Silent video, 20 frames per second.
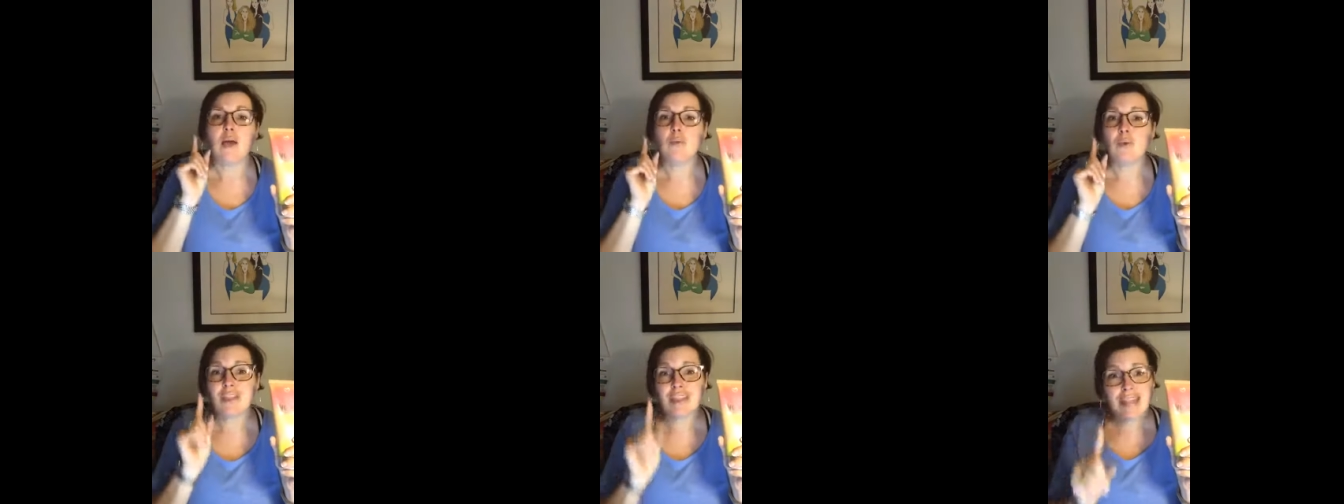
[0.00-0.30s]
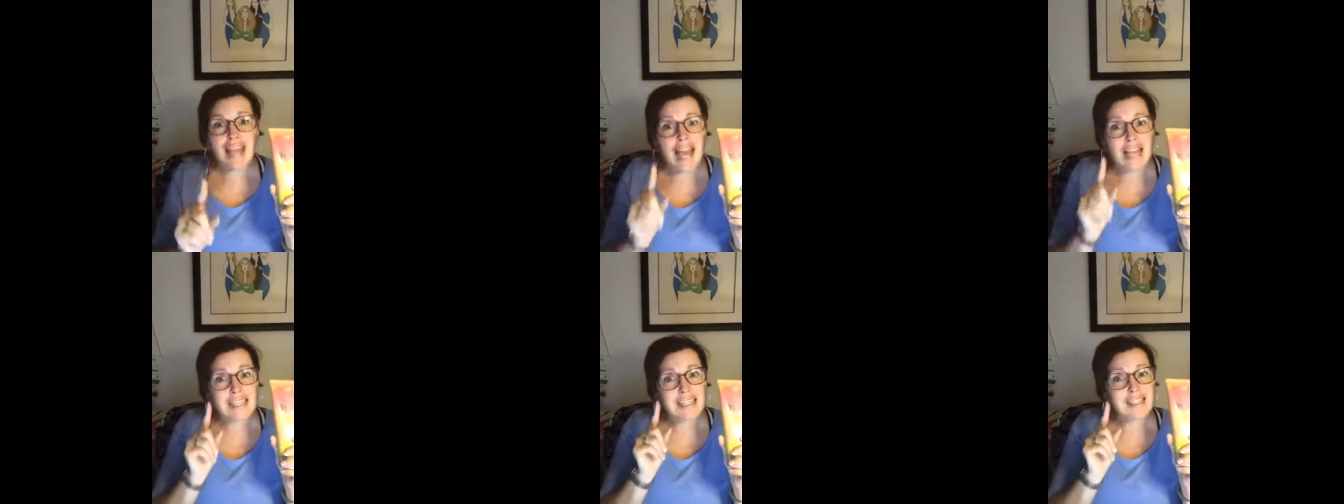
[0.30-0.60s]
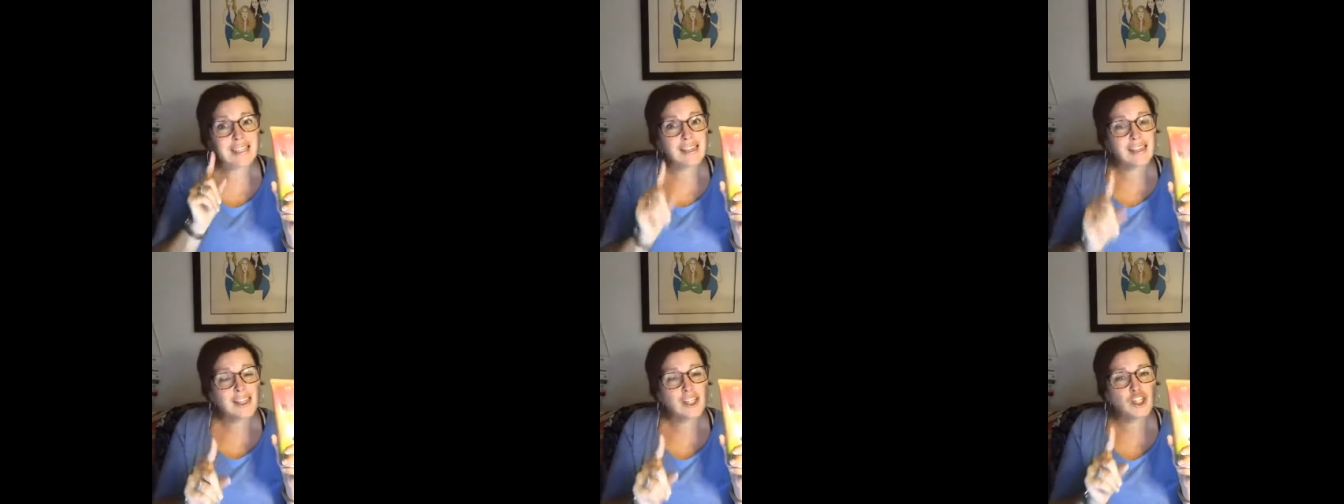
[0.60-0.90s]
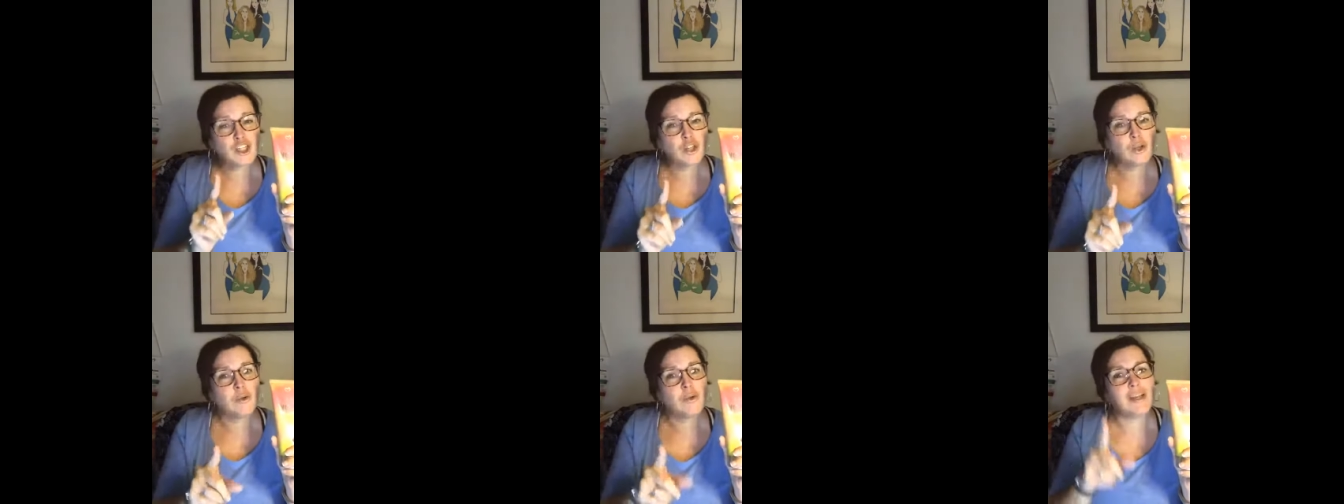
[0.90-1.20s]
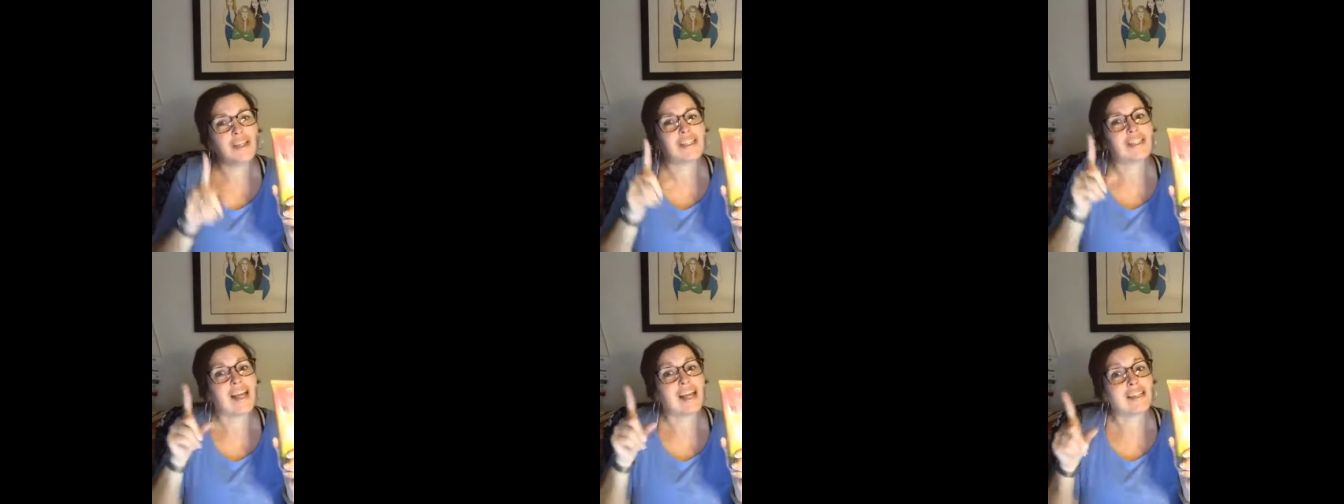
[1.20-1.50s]
And what that's going to
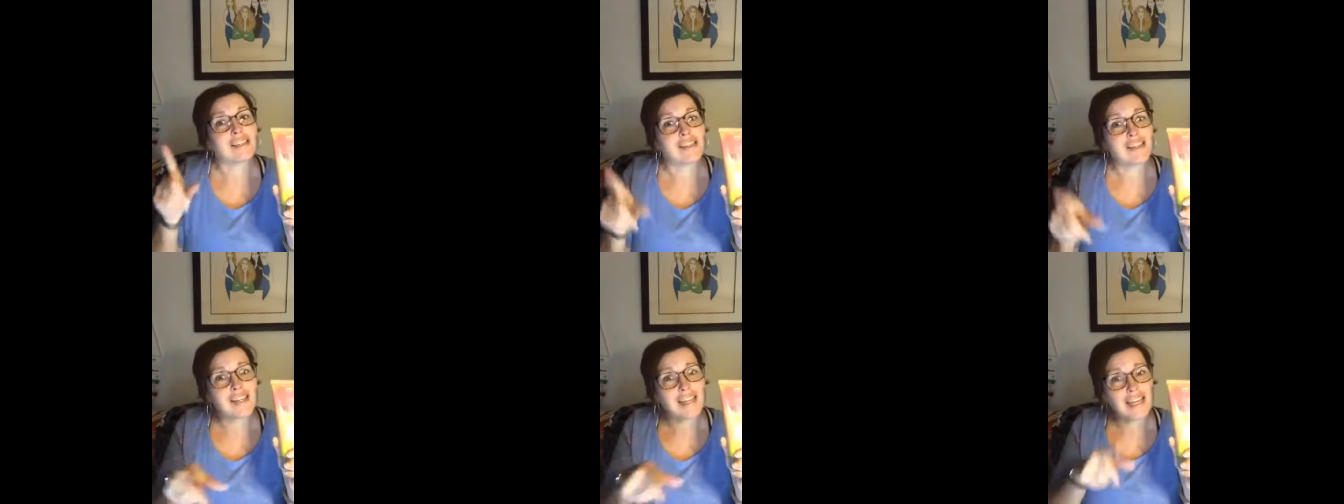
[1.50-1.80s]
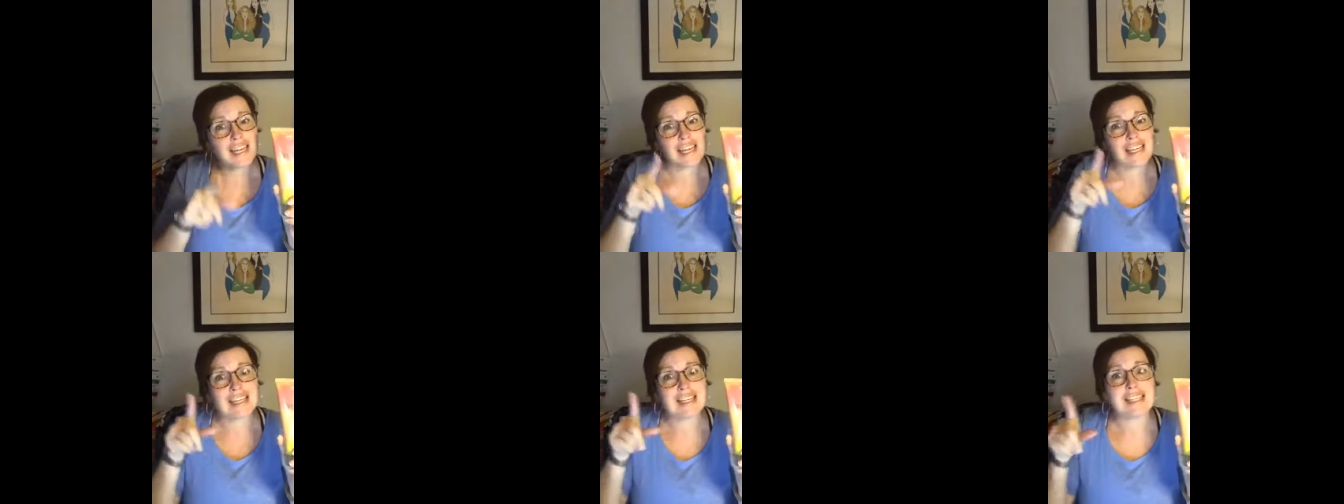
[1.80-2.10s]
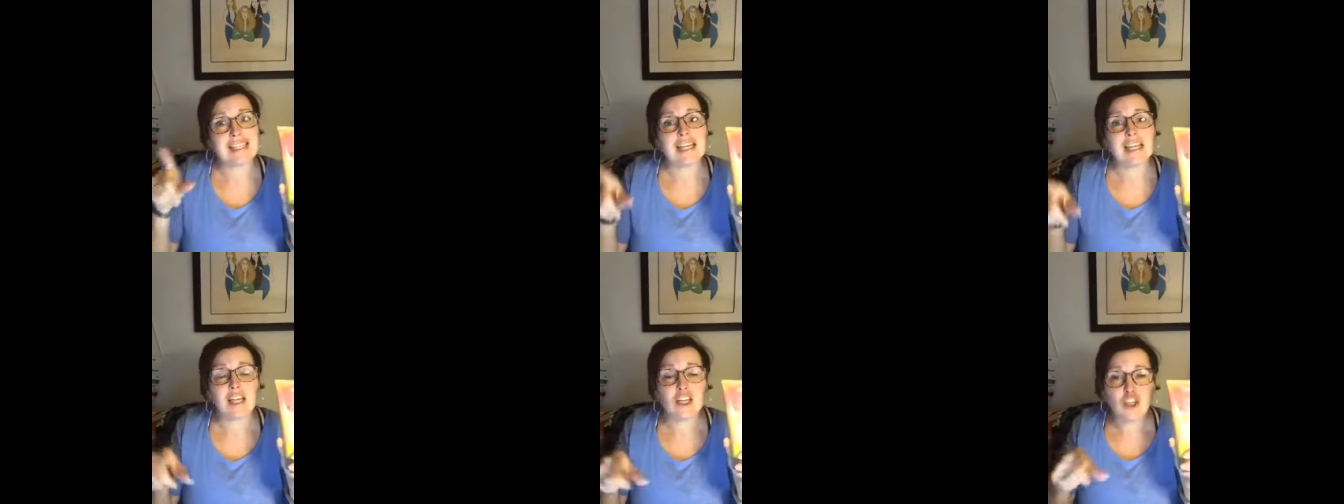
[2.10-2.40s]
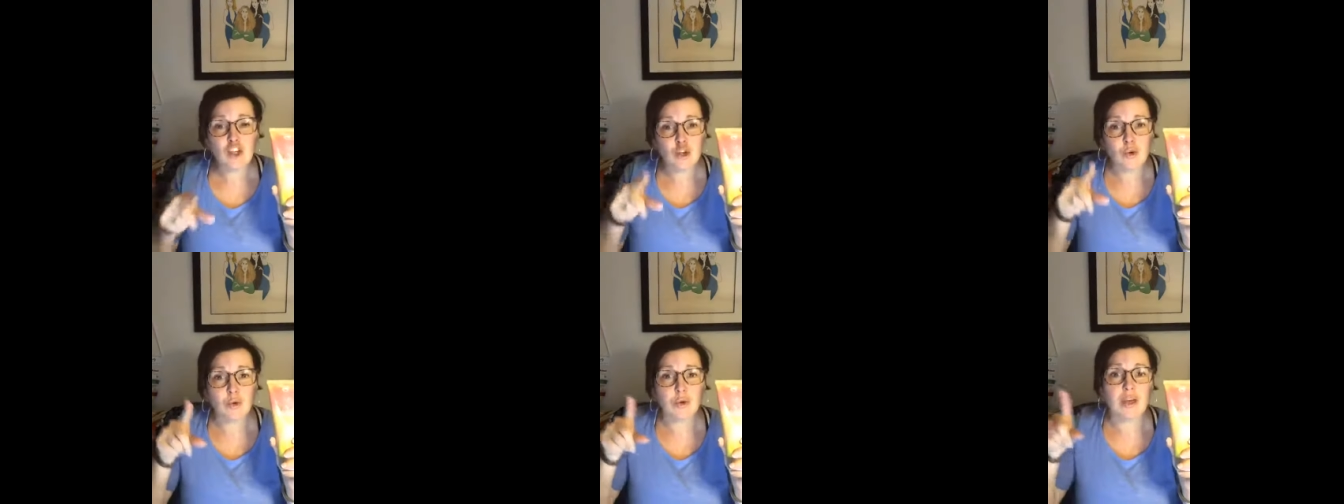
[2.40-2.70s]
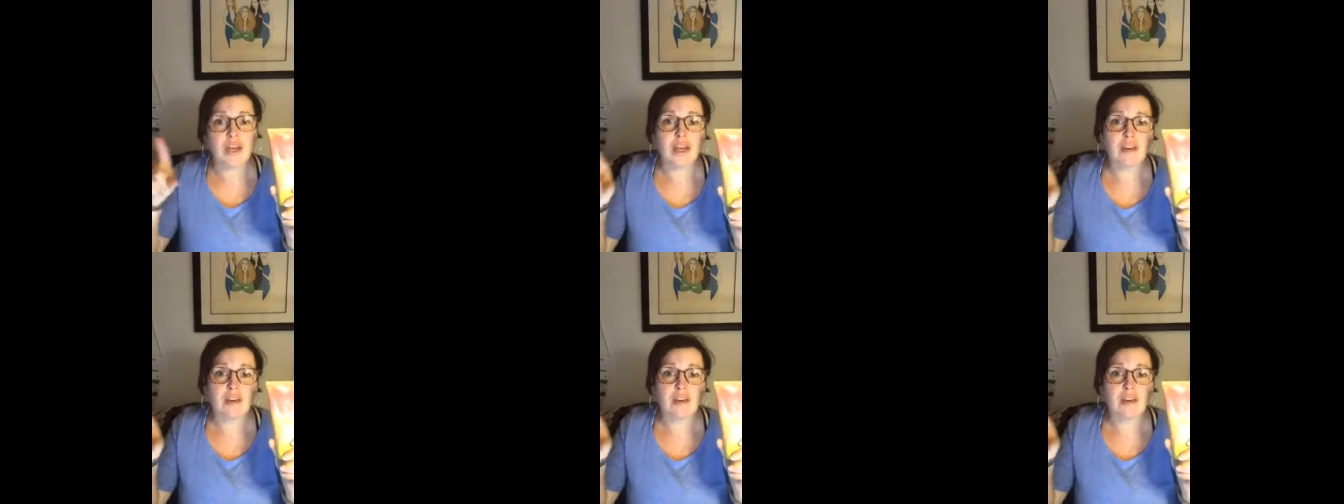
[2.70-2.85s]
do is that's going to continue